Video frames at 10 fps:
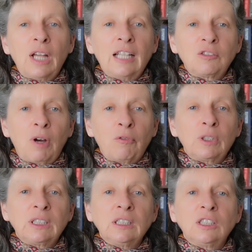as
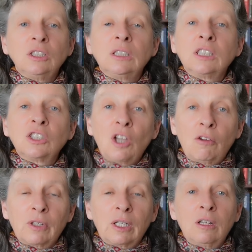references to the
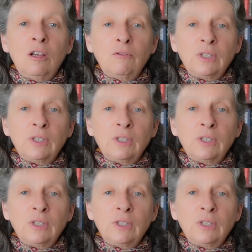sovereign